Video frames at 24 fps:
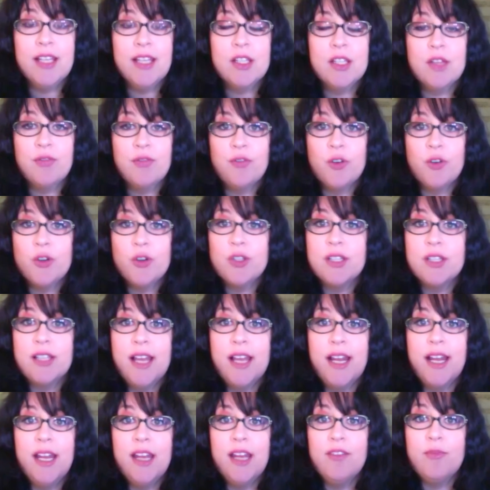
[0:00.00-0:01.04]
the First
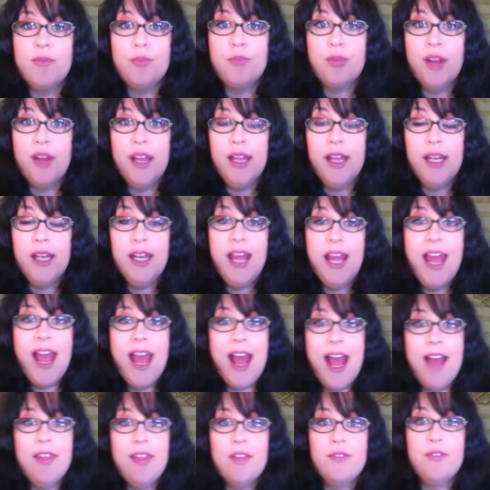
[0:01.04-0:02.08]
Lady of Britain
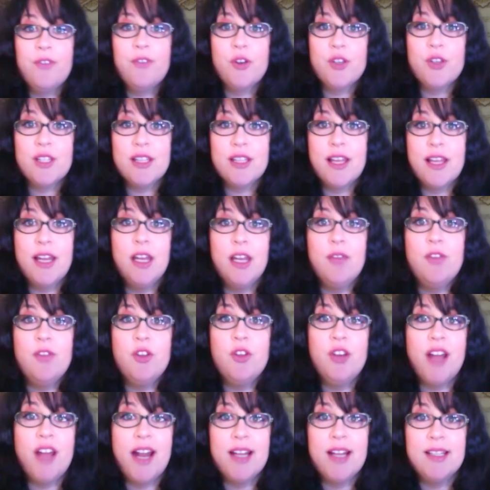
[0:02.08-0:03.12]
and the First Lady of the
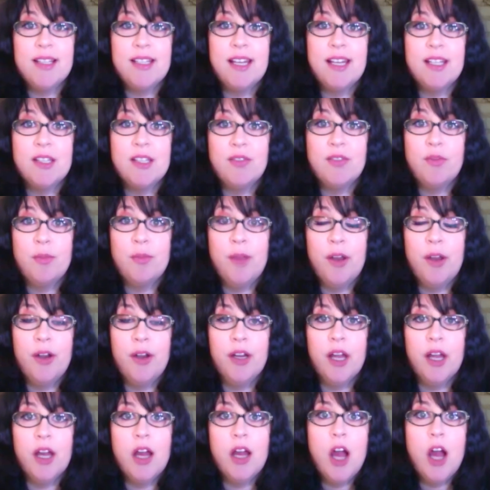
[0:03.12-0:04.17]
United States of
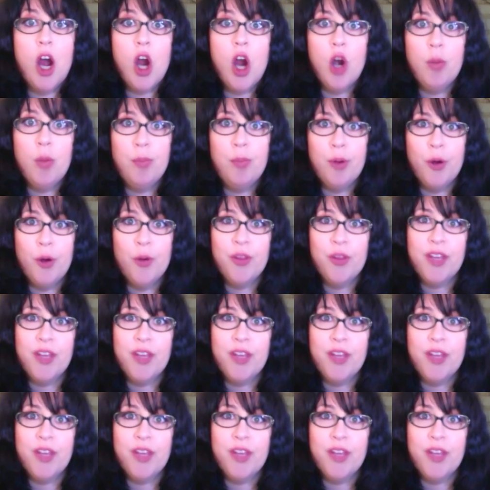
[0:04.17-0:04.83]
America are both